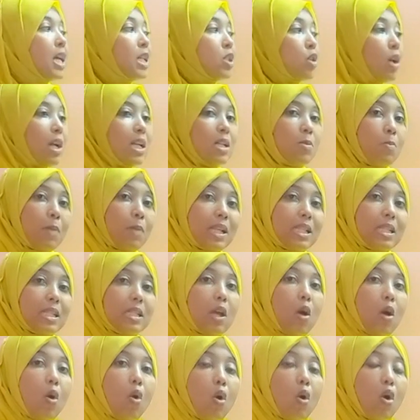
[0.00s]
So it makes
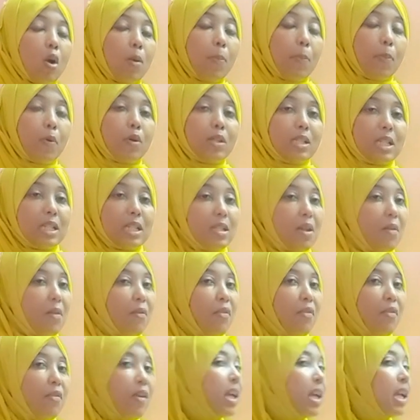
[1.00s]
the whole process
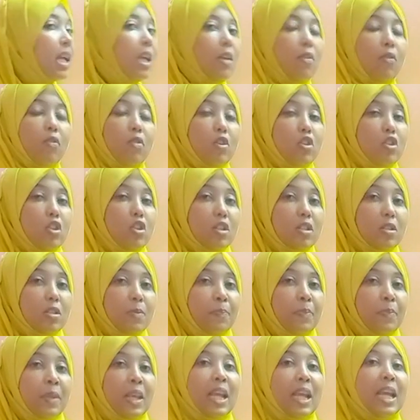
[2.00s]
very efficient.